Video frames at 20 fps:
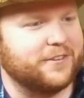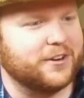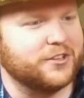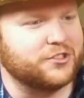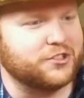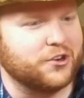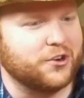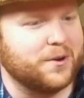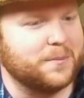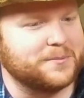the
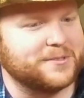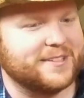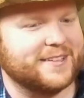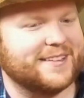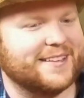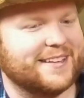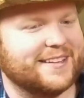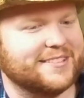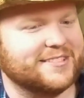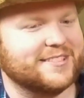diverse groups
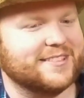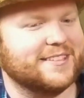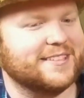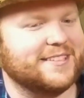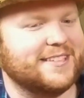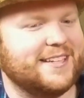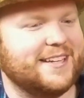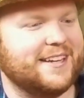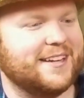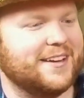in this,
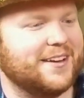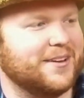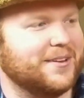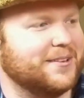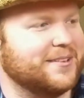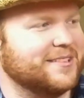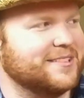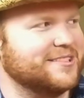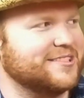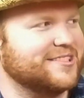
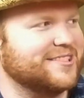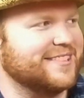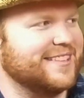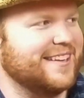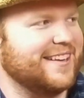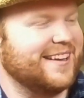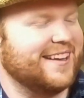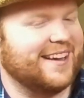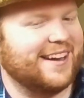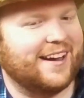
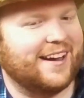Latinos.